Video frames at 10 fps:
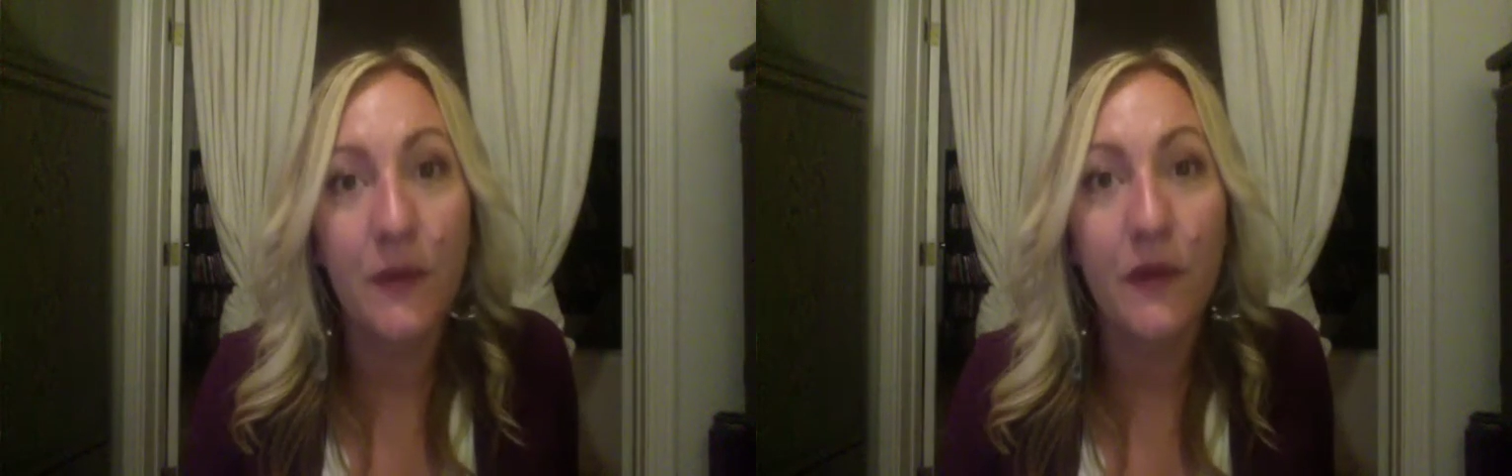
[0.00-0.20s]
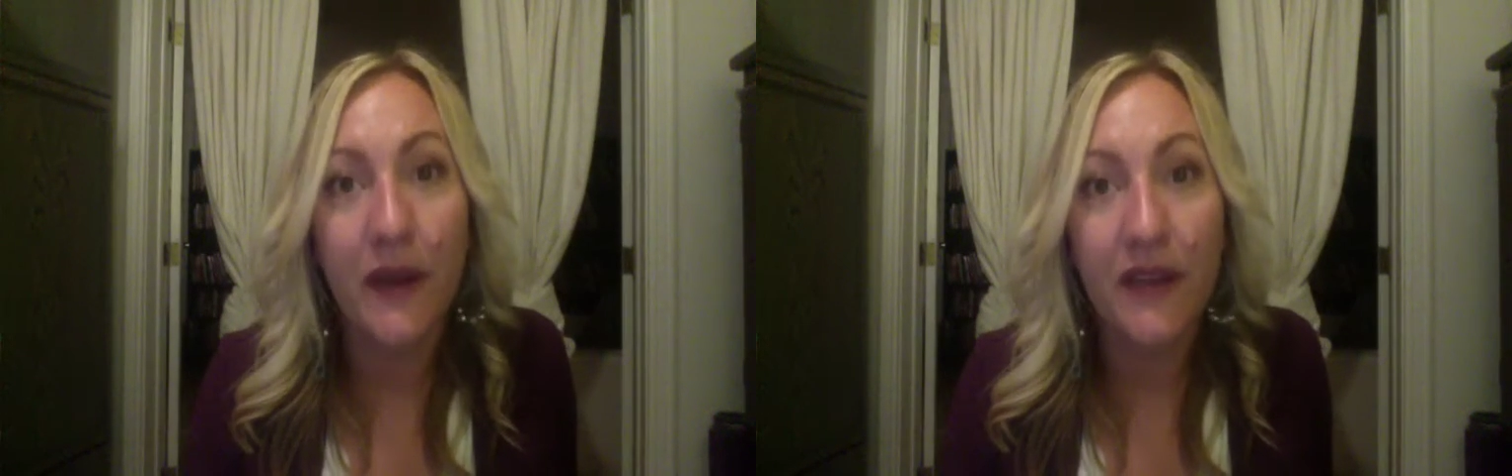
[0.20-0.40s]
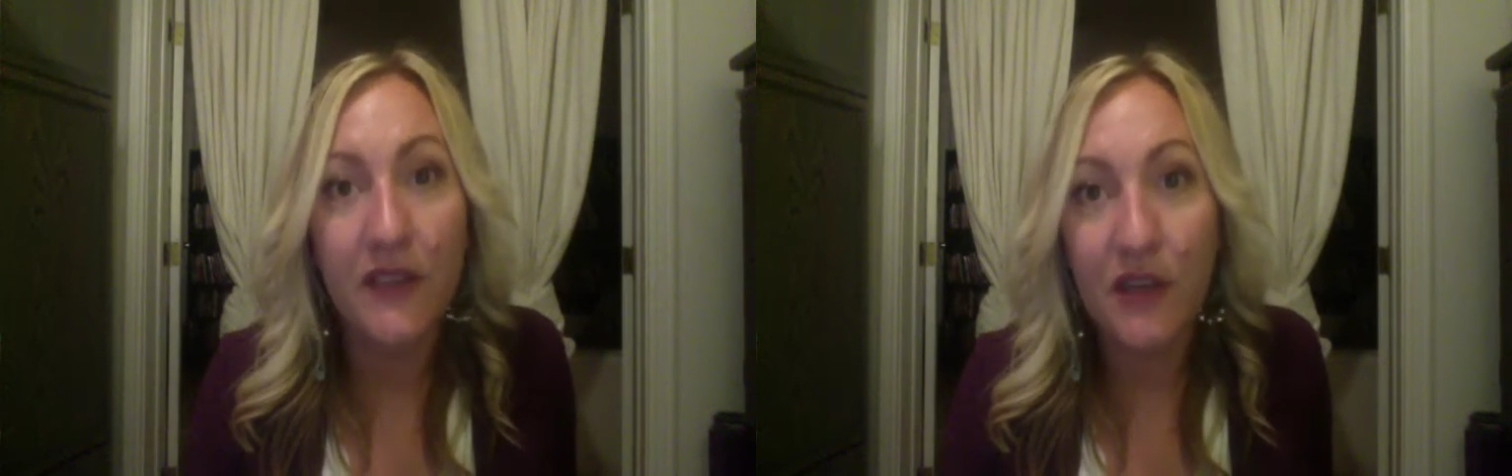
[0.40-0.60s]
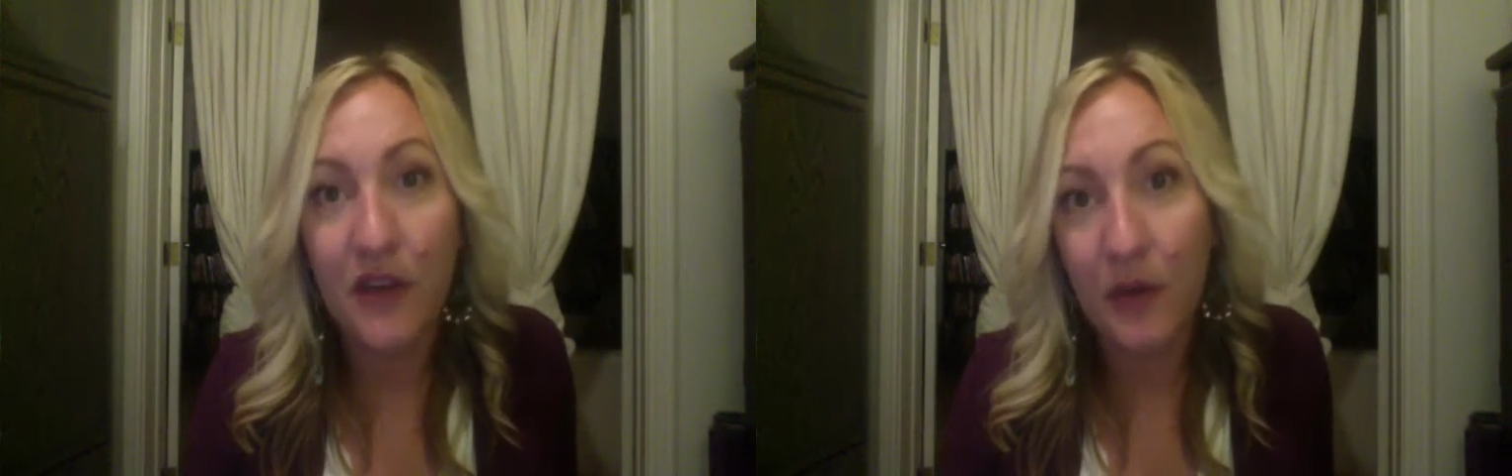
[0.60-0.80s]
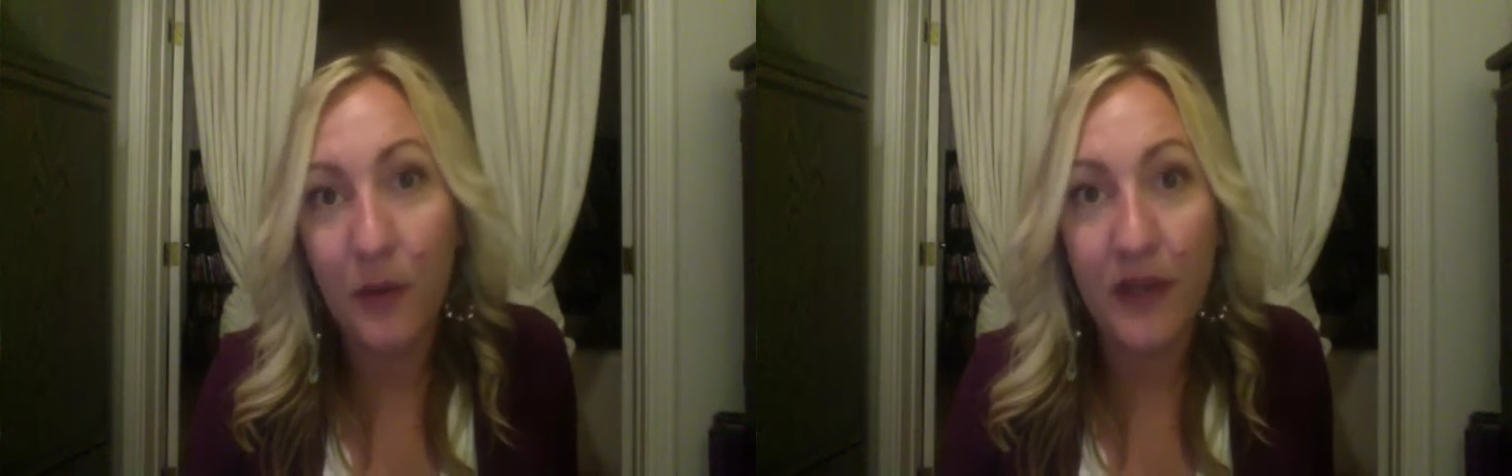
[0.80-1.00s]
real quick so you
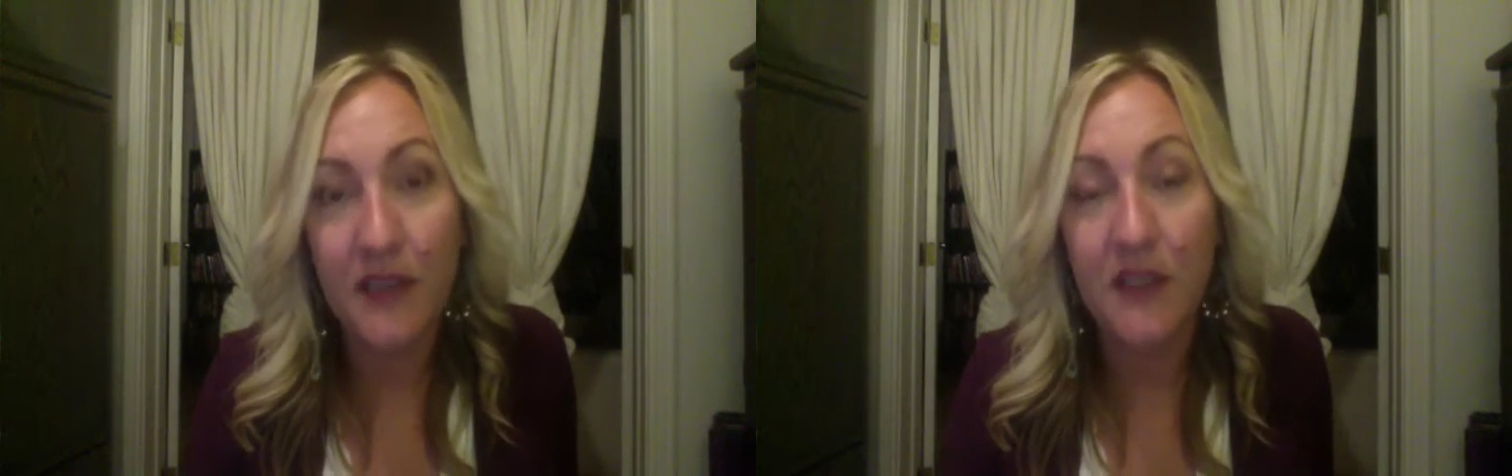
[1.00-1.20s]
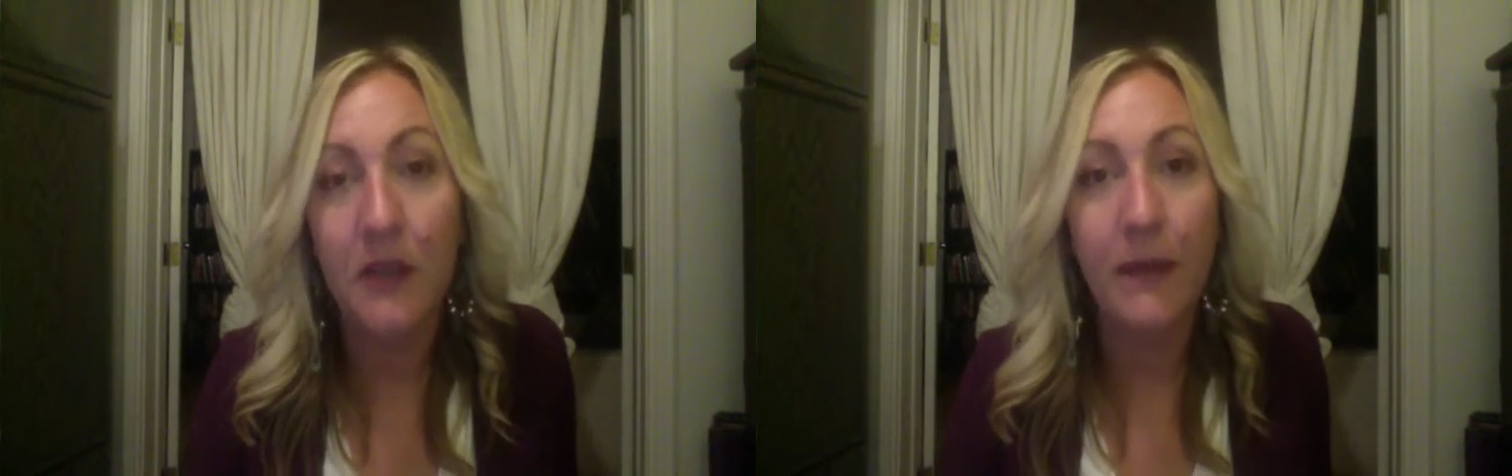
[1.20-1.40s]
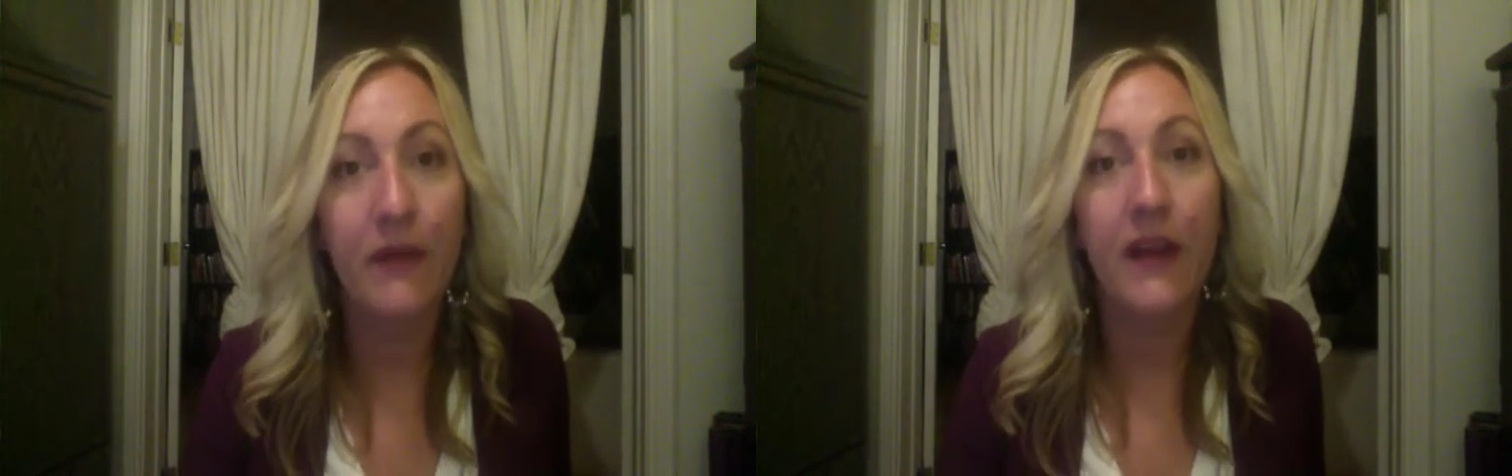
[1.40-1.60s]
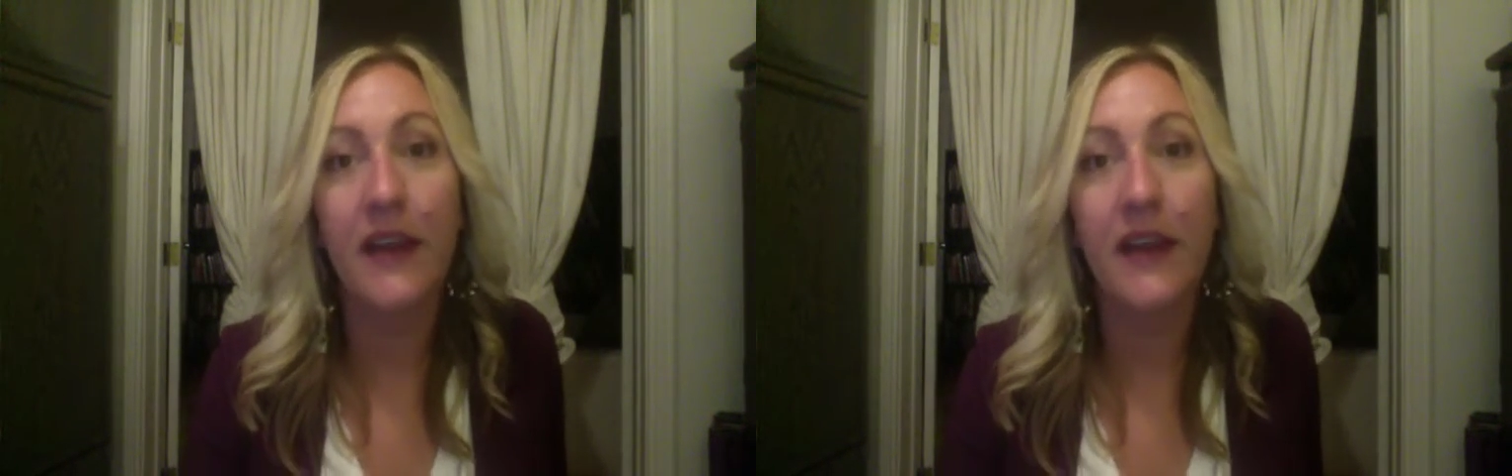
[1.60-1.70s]
know what it's all about.